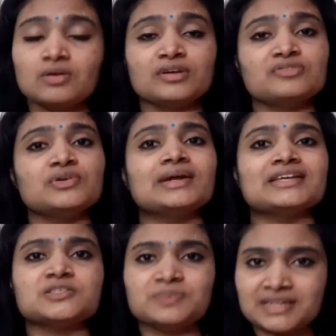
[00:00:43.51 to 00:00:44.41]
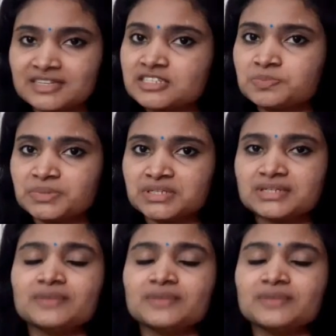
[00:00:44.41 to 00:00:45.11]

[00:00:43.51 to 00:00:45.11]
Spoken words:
or if you are an experienced person,